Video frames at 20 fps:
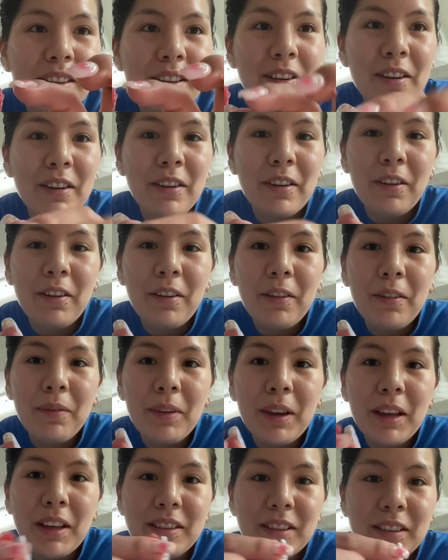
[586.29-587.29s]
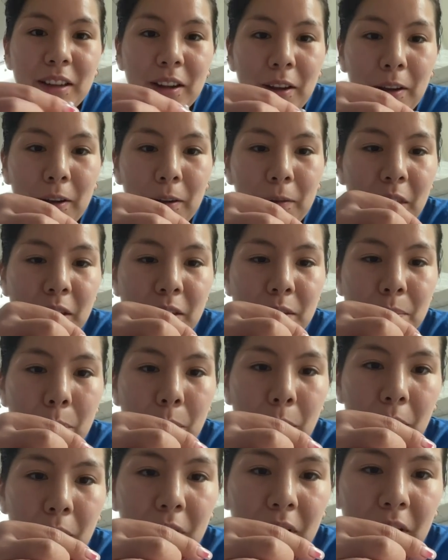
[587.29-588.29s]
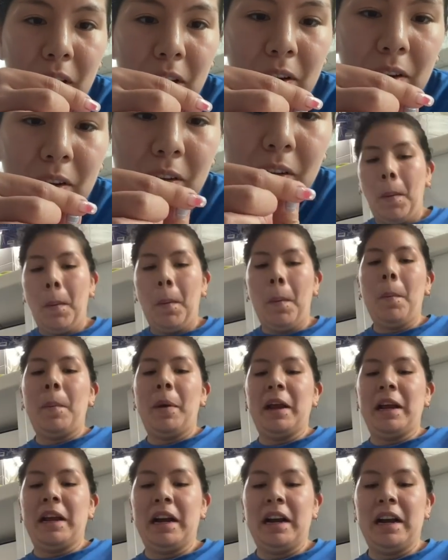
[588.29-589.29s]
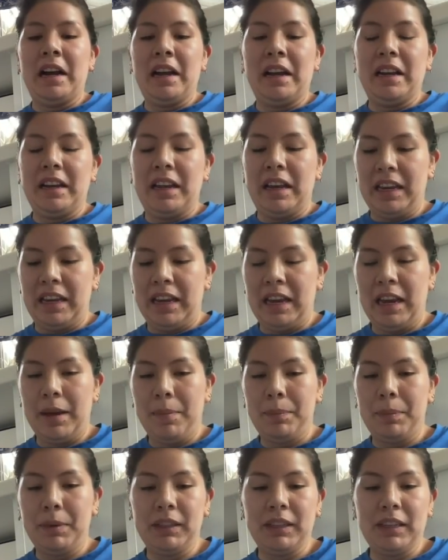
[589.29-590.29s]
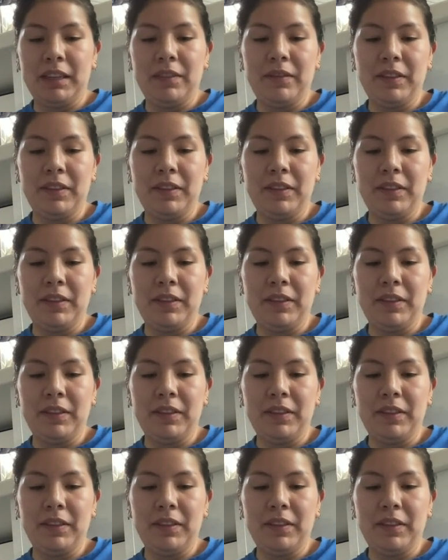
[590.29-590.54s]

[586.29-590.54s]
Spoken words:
are all messed up. This poor nail. Oh my god, I can't believe